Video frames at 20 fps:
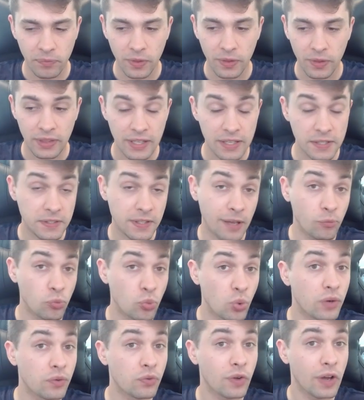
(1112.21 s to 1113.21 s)
this time
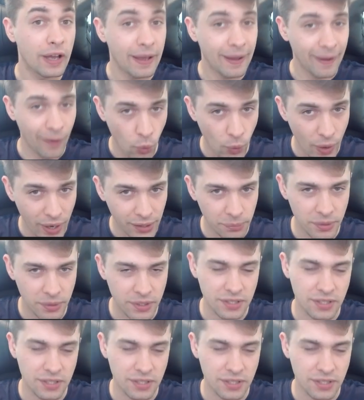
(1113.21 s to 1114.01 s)
with white pieces.